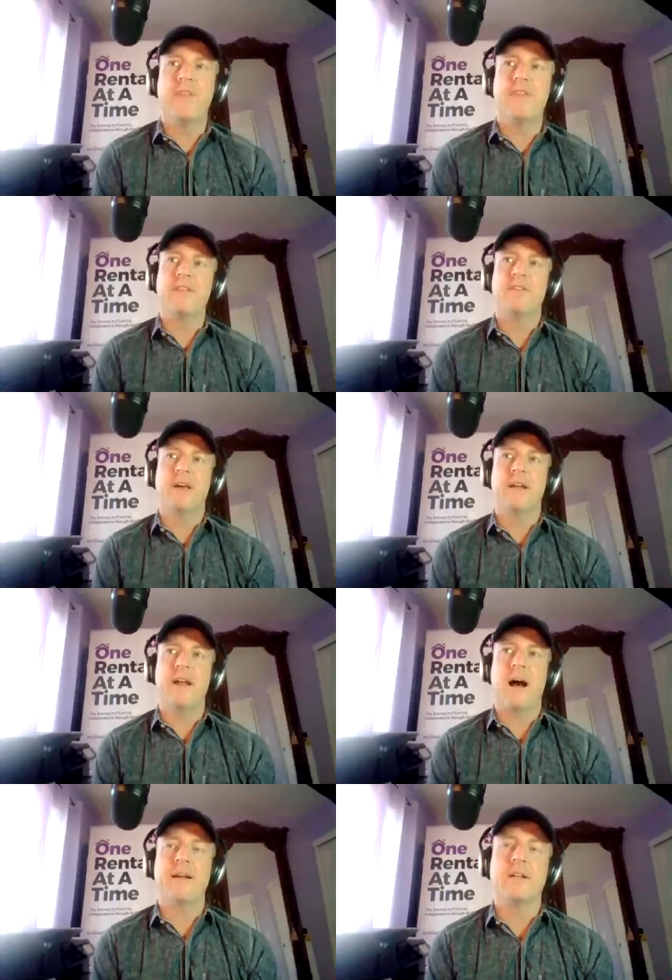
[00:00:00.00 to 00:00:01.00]
the things that
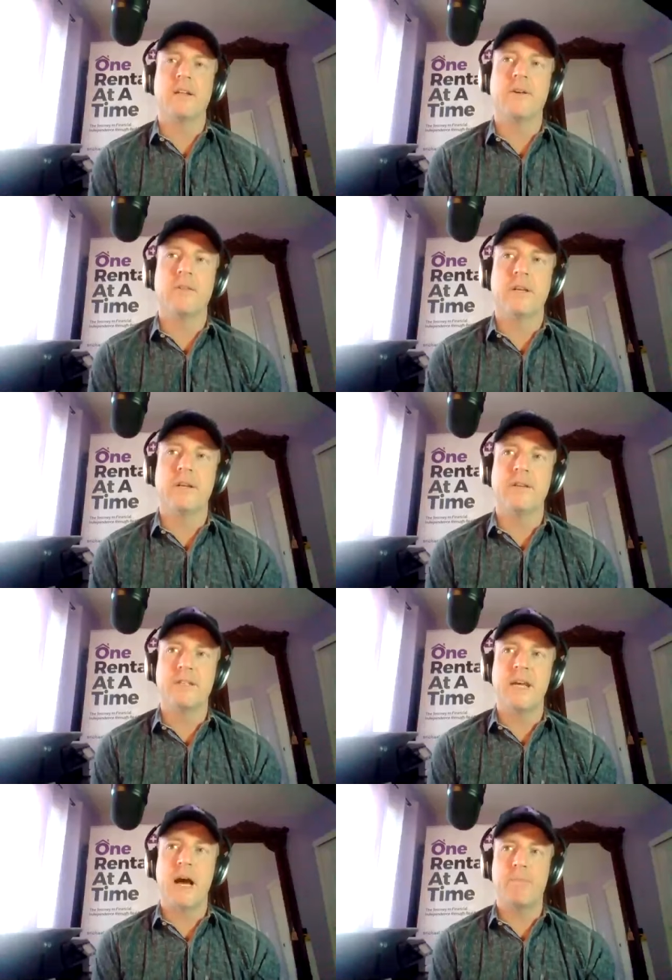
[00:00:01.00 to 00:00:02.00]
I clearly
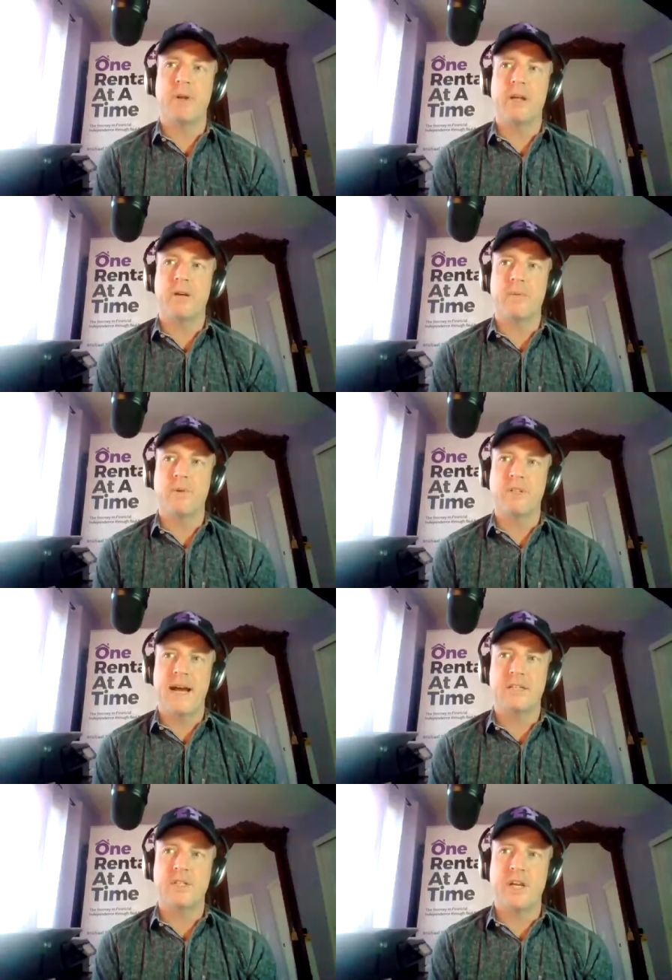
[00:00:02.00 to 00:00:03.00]
see happening with
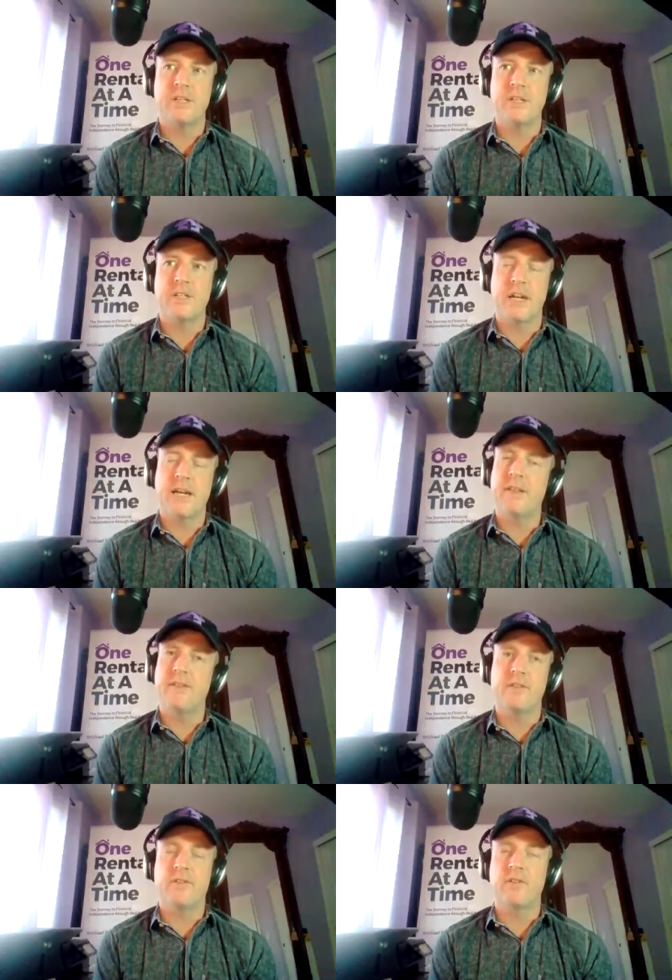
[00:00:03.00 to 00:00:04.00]
tax changes, and again,
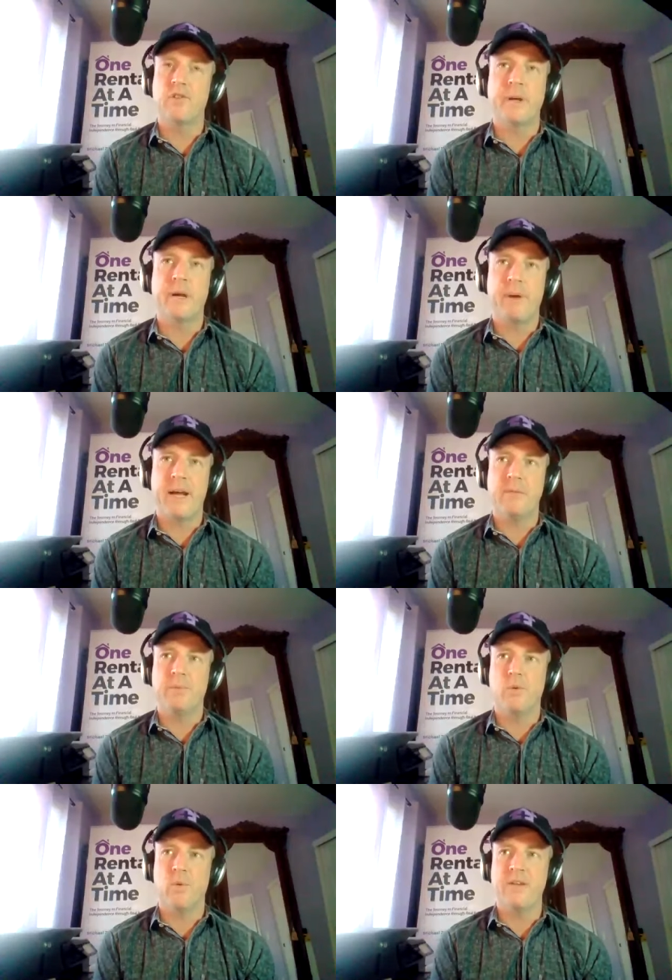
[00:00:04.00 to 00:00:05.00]
this is assuming a Biden
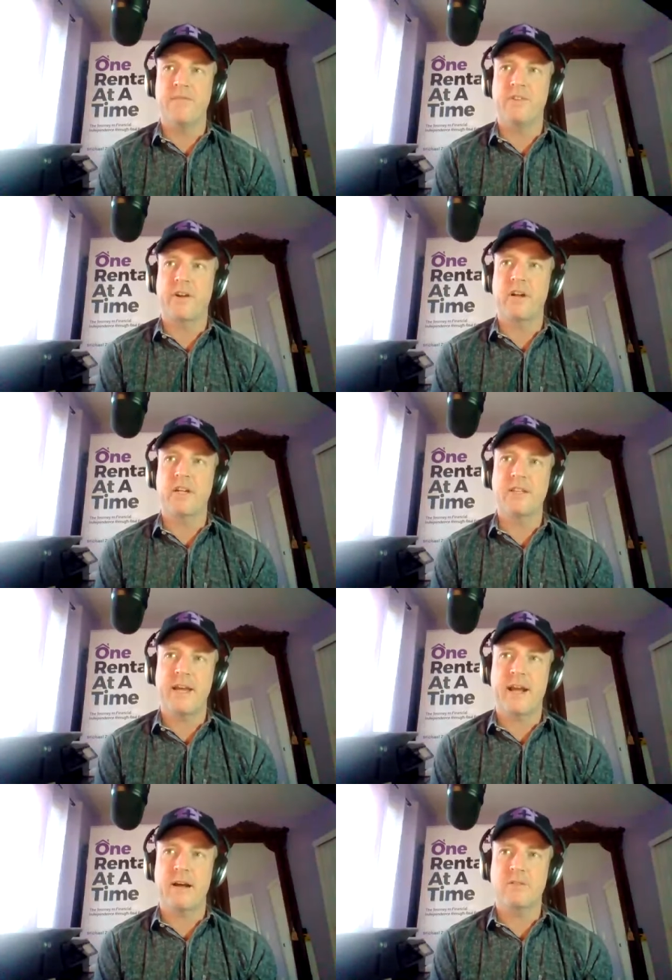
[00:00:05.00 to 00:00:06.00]
blue wave, is they're going to
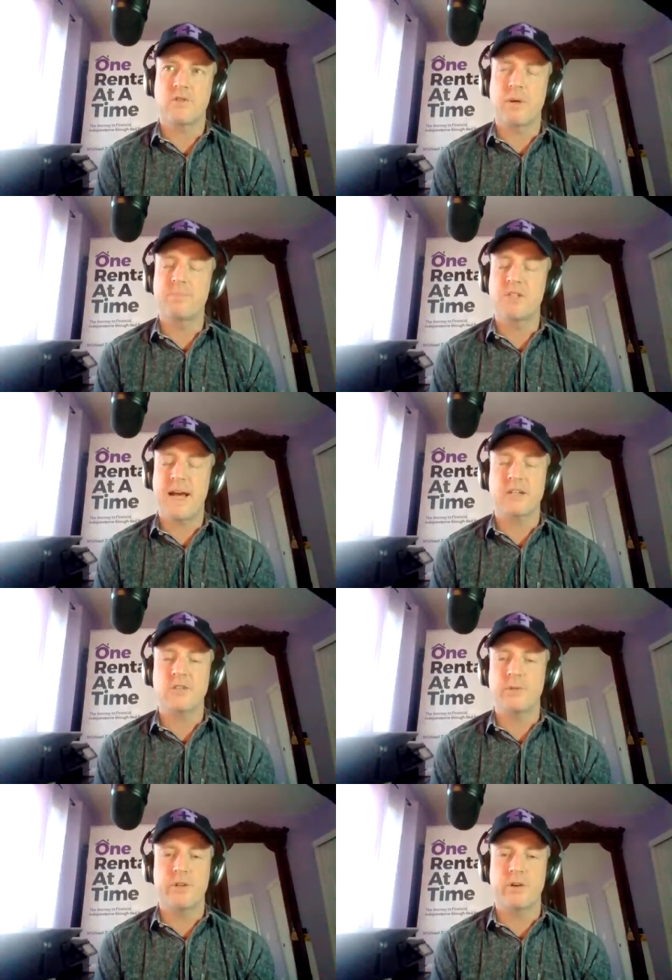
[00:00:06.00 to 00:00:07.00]
take out Trump's
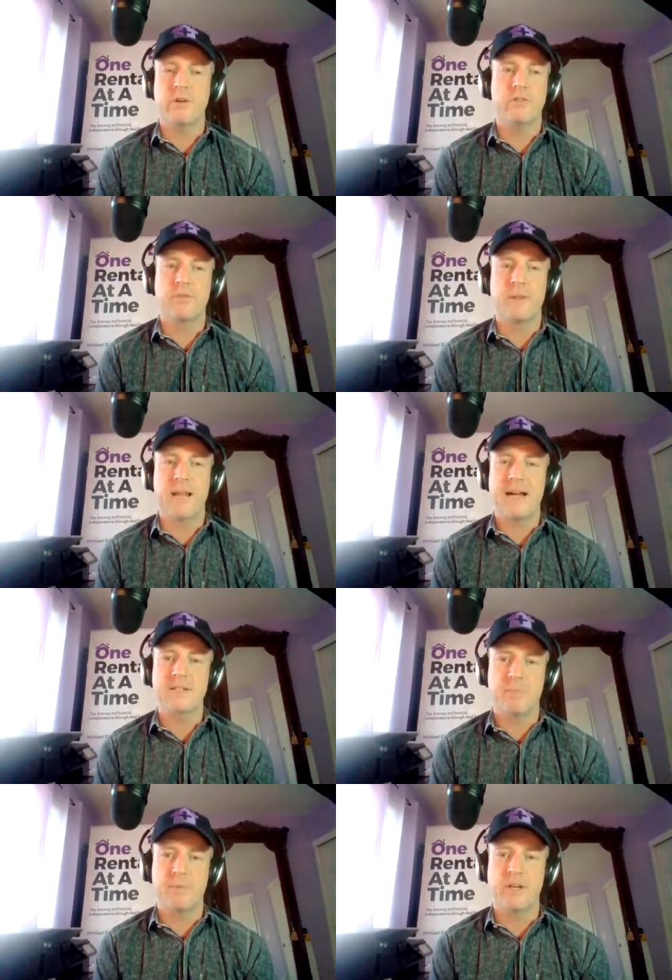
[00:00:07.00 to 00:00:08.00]
tax returns from the
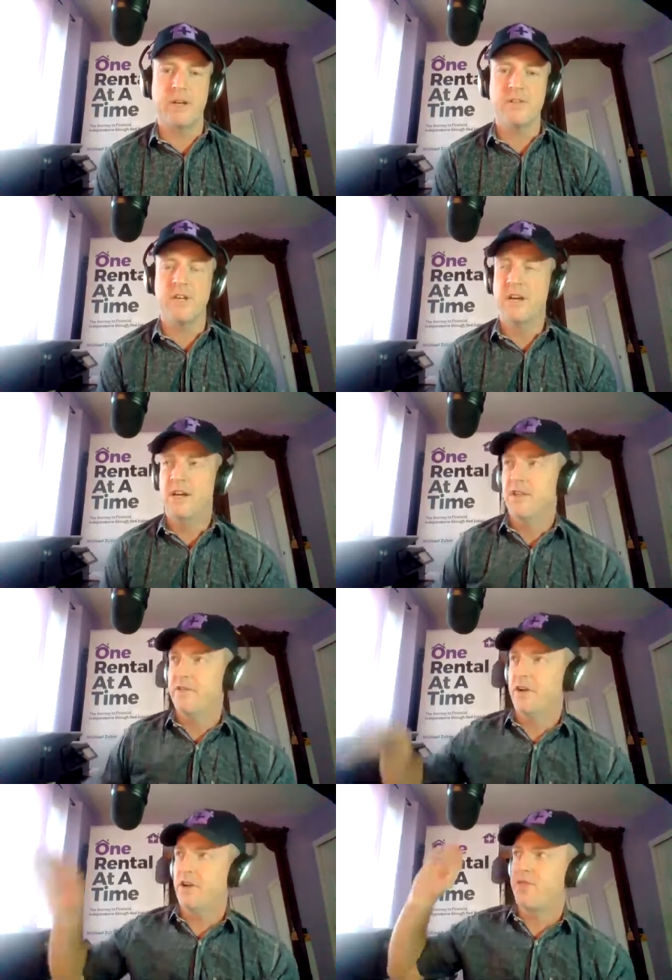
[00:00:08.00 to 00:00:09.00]
last couple of years.
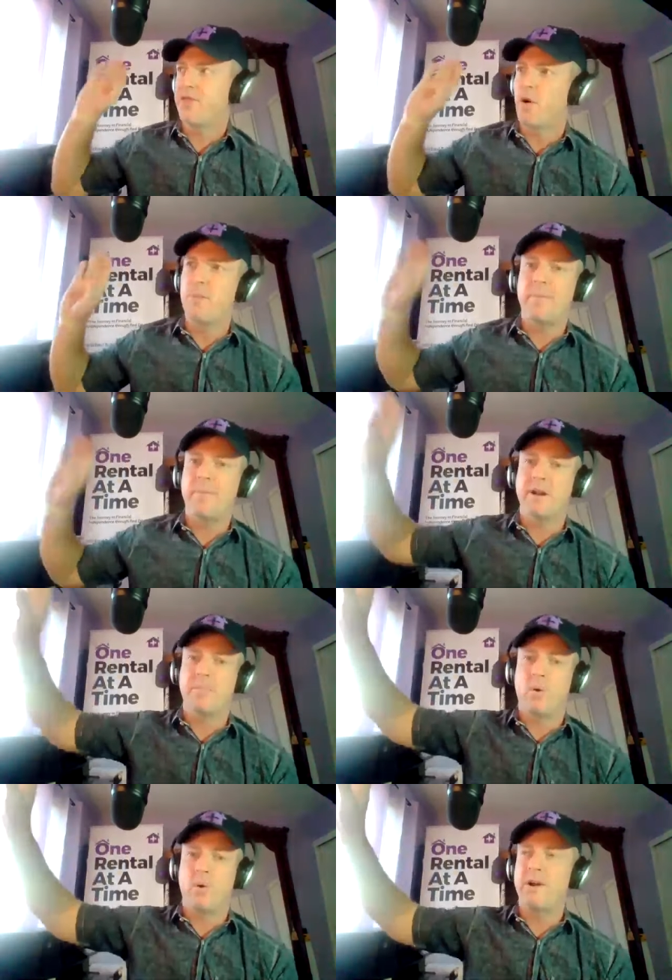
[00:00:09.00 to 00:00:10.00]
They're going to throw them up on a
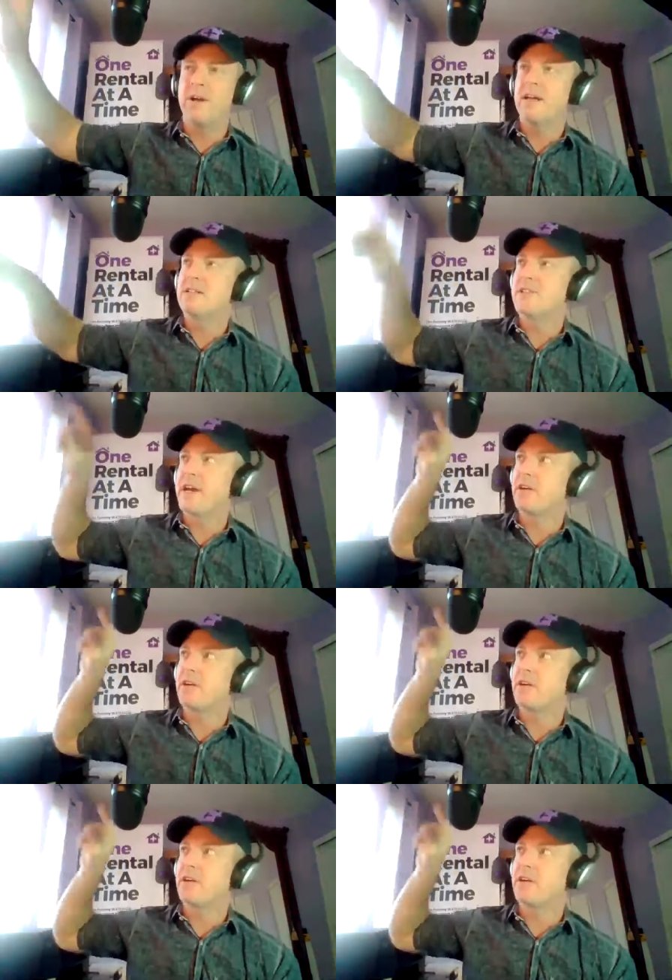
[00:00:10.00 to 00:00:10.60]
board and say,